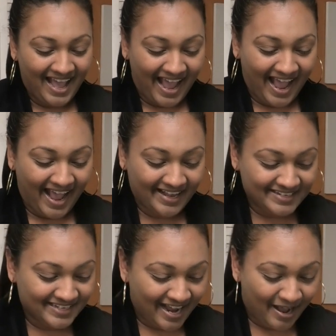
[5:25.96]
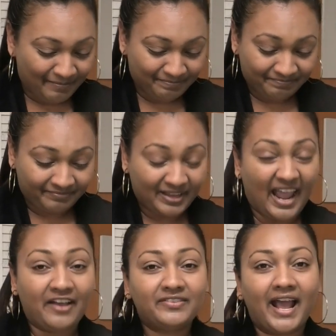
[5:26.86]
and I
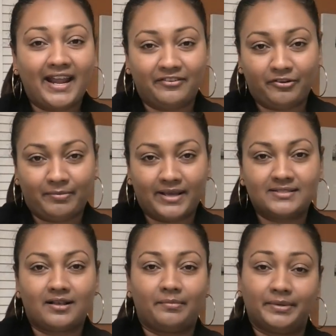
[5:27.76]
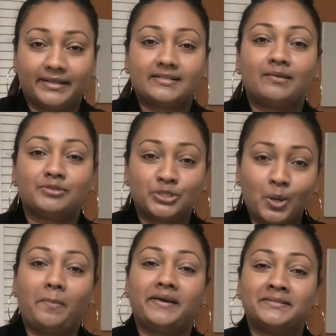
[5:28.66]
have to hide it from my son because I'm
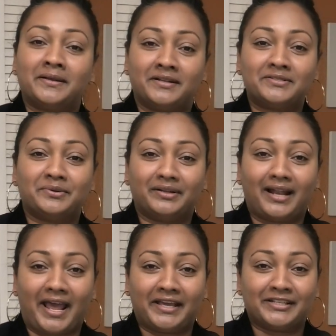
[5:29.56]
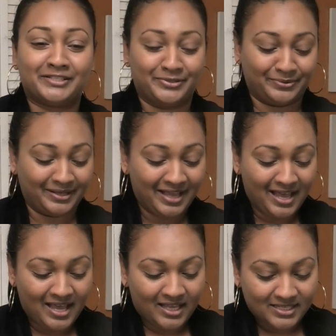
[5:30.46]
sure my son is gonna like it too.
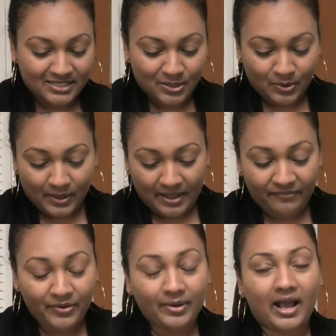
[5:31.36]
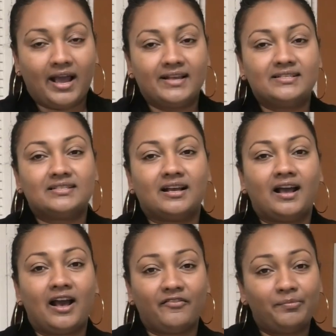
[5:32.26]
So if you guys
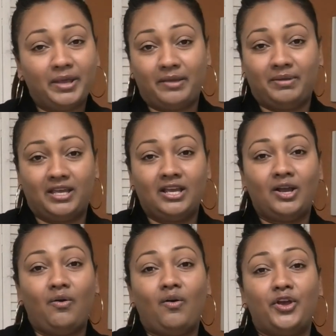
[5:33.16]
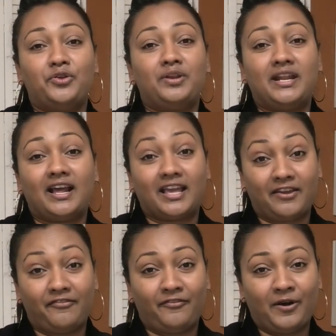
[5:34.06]
have a baby, or you need a
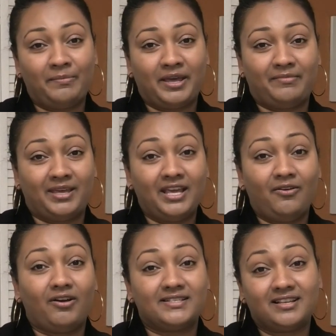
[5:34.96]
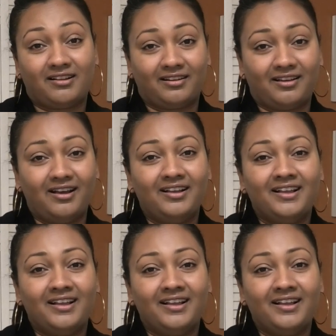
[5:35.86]
gift for a baby or a toddler,